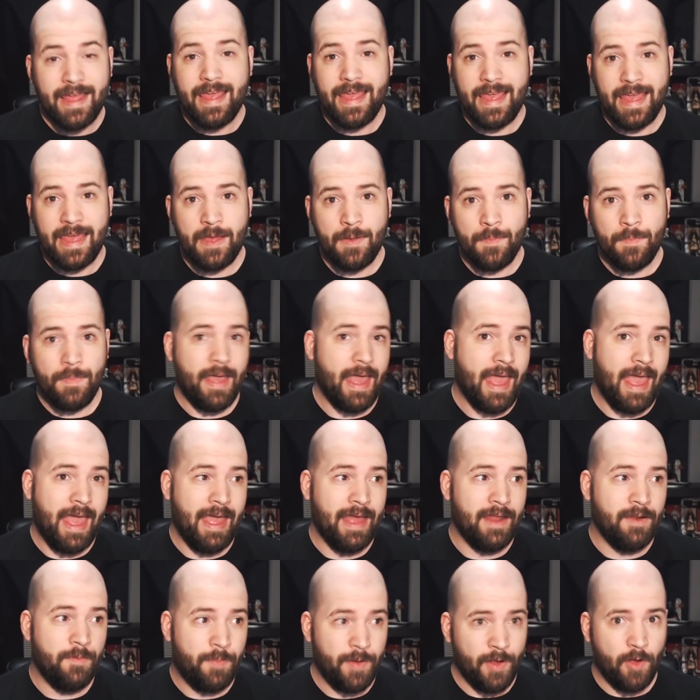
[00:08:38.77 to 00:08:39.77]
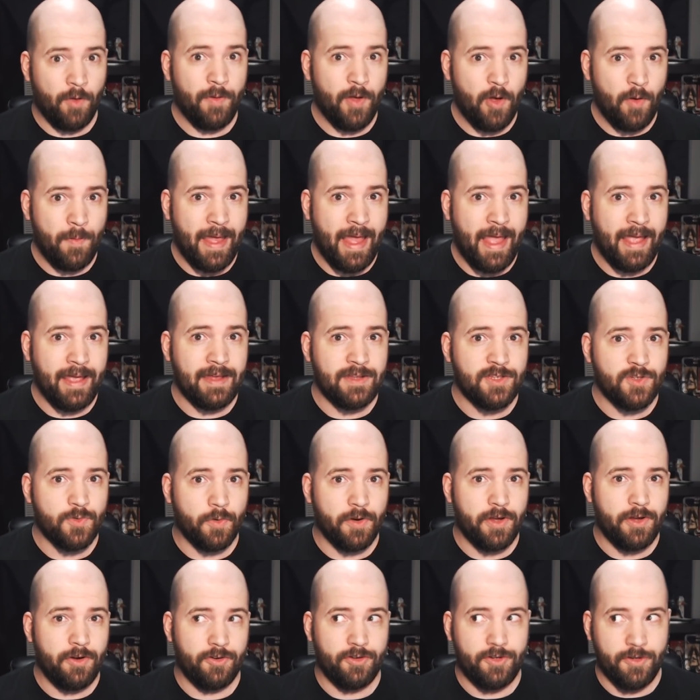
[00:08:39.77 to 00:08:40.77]
Him and Bilbo Baggins
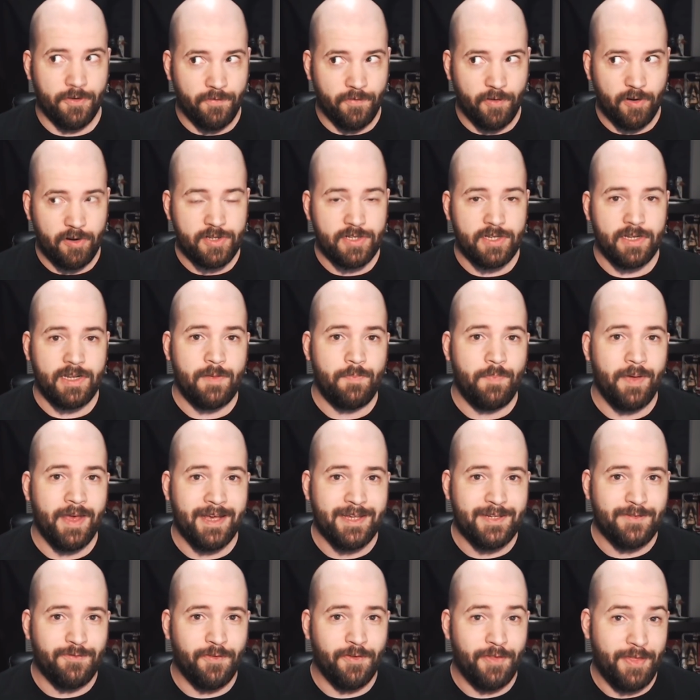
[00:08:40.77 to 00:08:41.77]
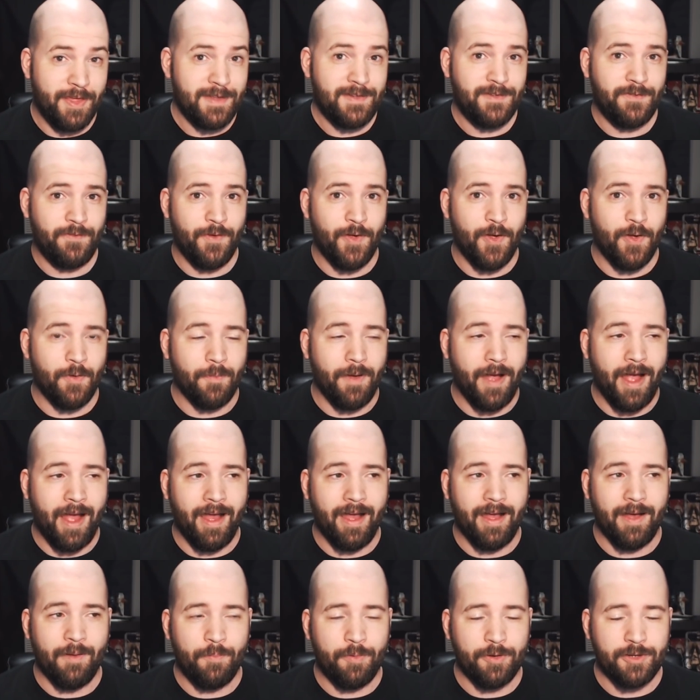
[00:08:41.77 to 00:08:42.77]
were your diversity picks for this film,
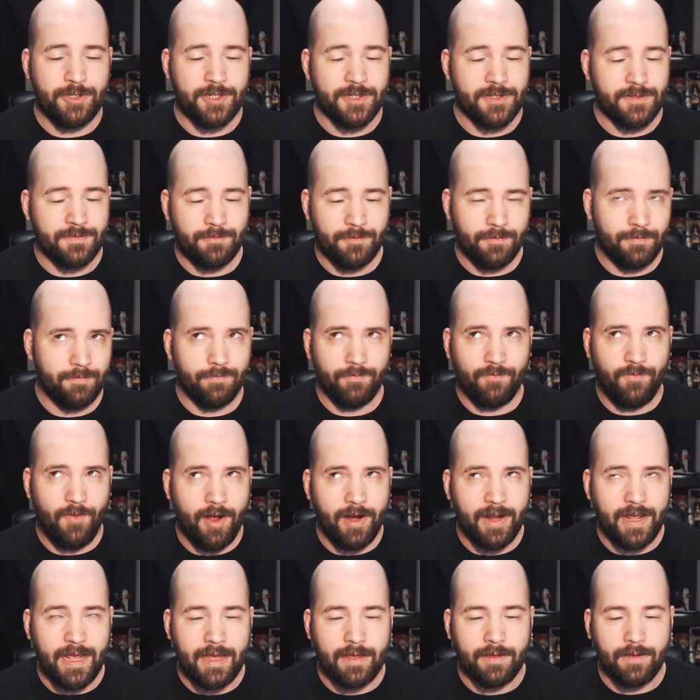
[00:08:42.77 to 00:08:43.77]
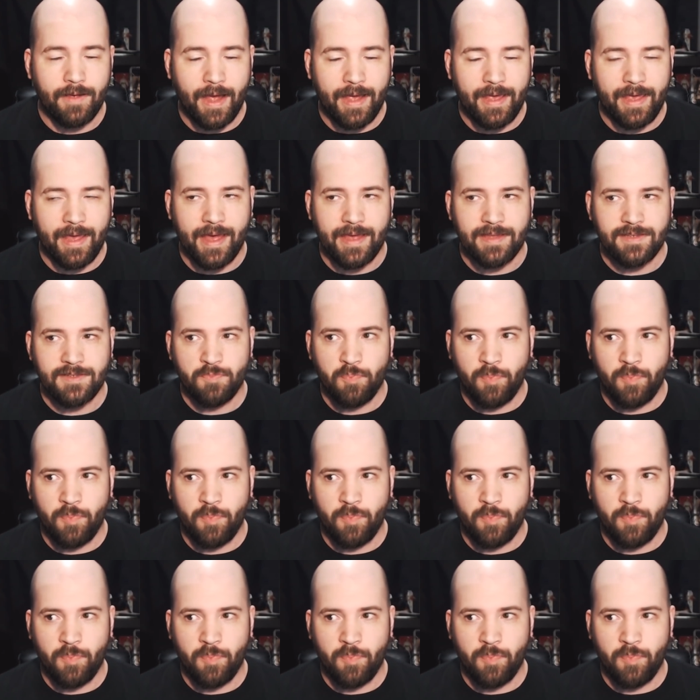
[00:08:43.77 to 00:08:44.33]
which is funny, I guess.